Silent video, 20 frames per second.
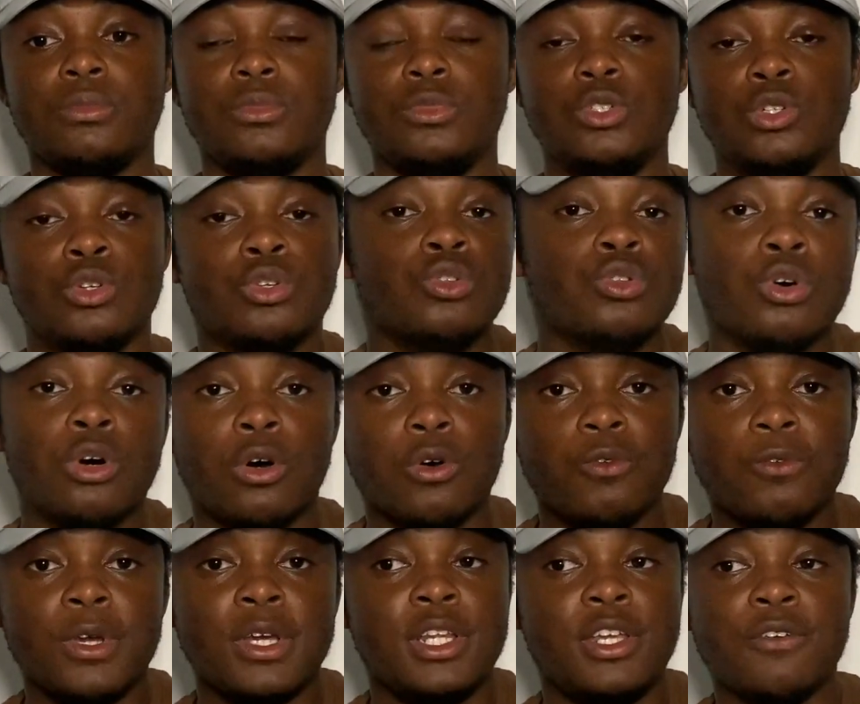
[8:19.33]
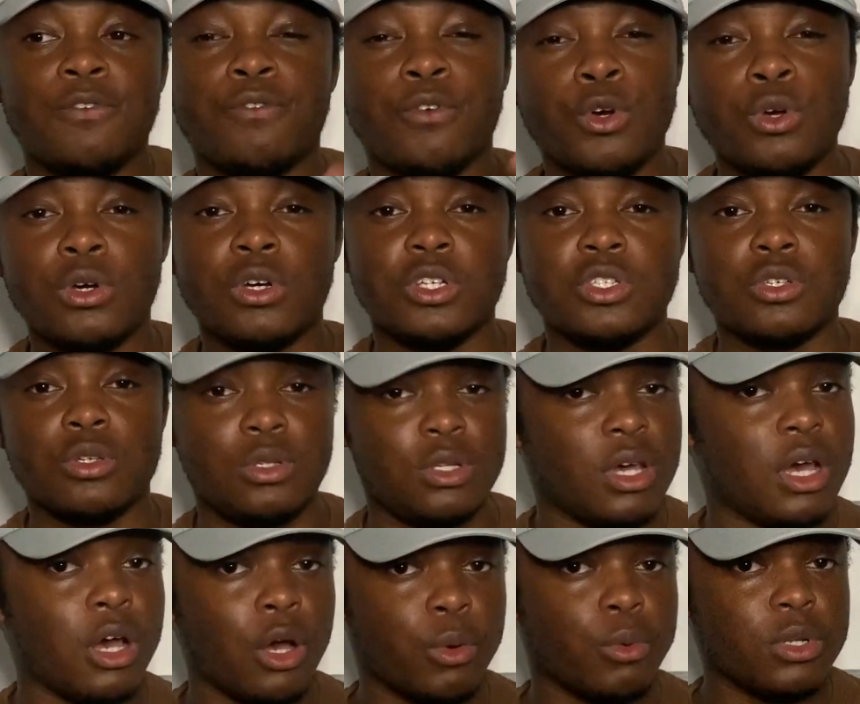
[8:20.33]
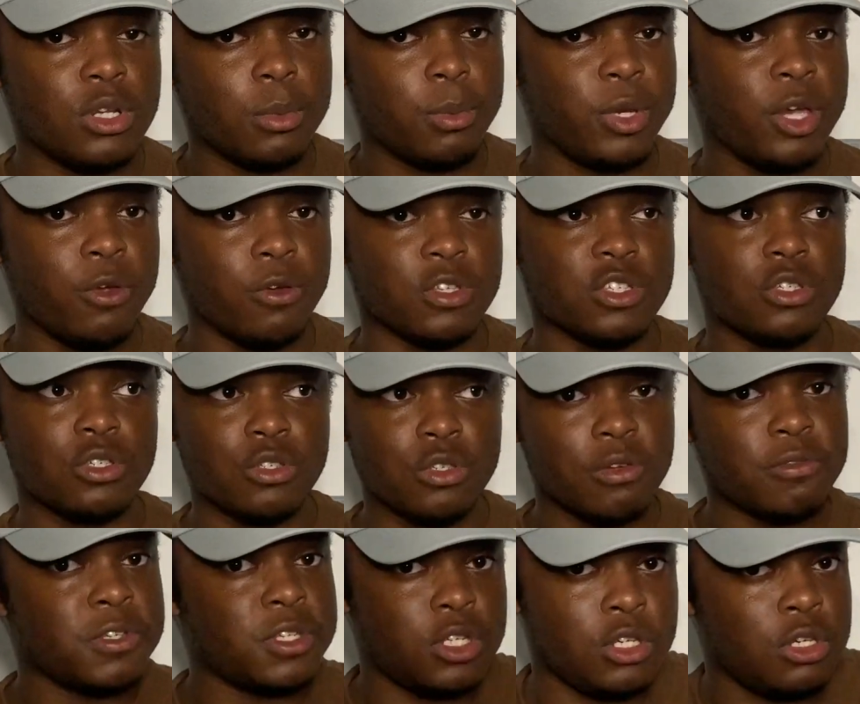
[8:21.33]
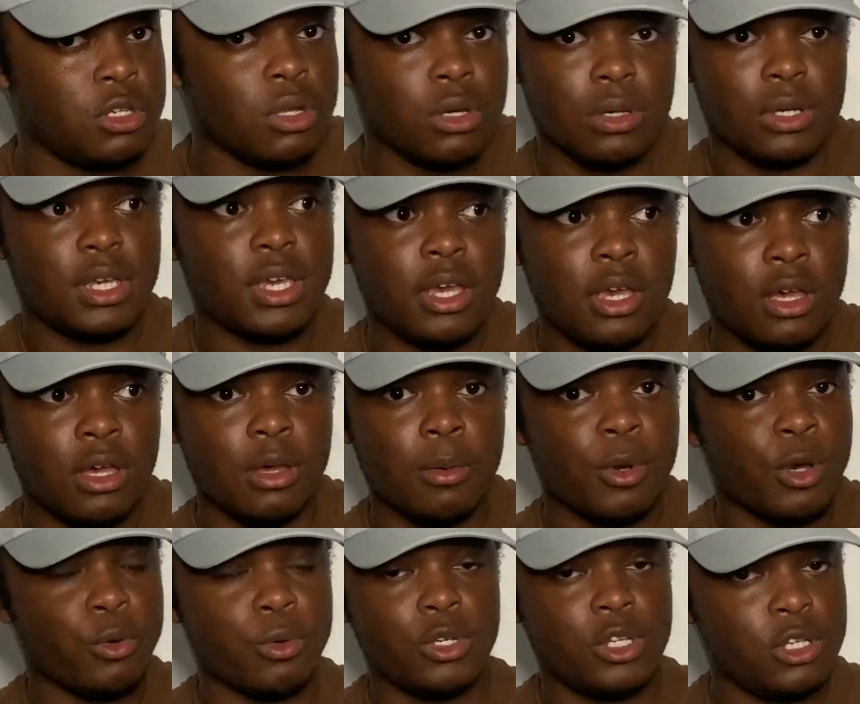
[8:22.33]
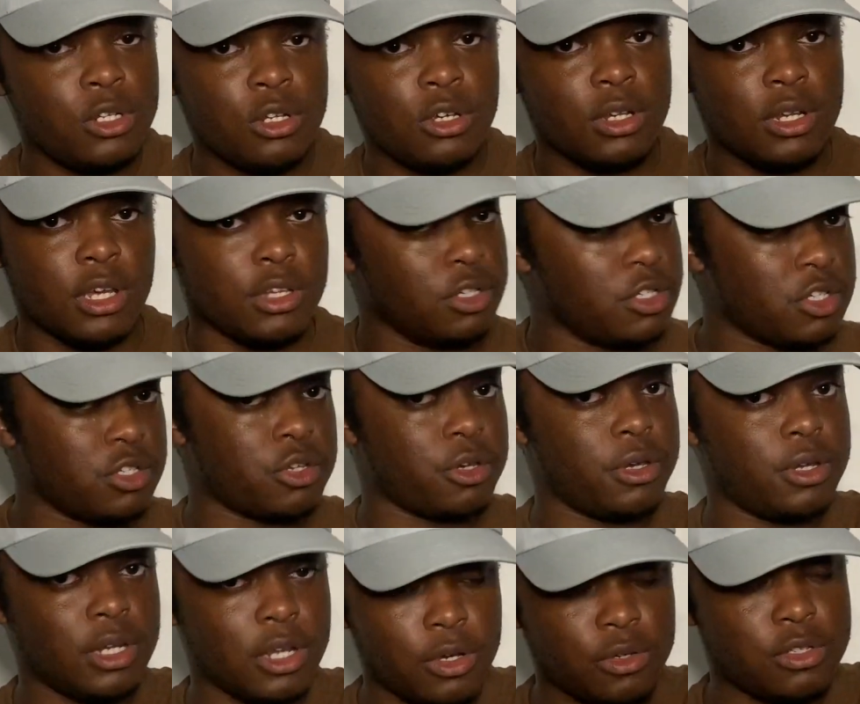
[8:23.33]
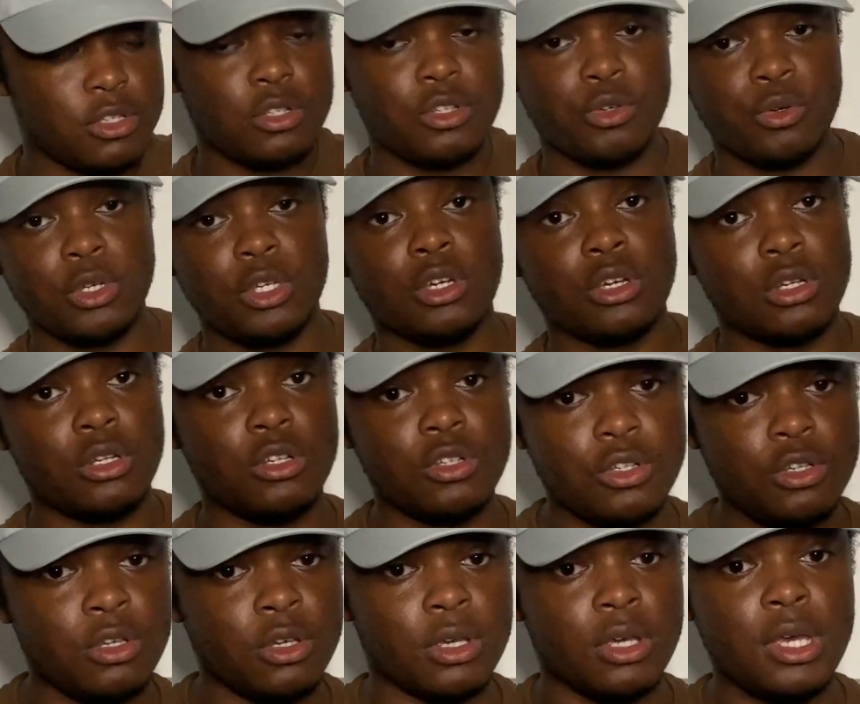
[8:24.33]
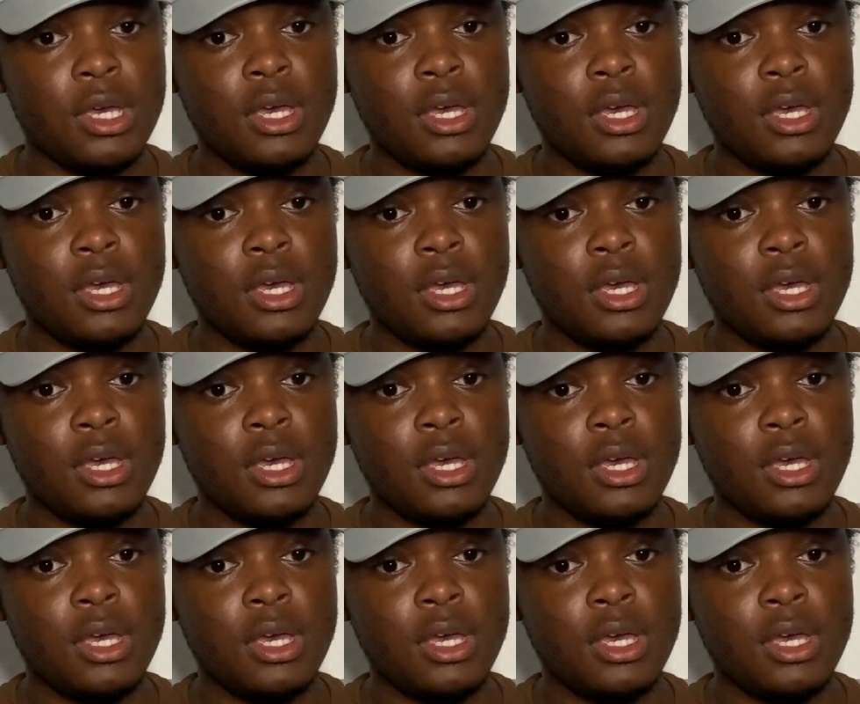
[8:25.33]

you're not really focused on your outward appearance because obviously you don't care about what you look like, you're just going out to do what you're gonna do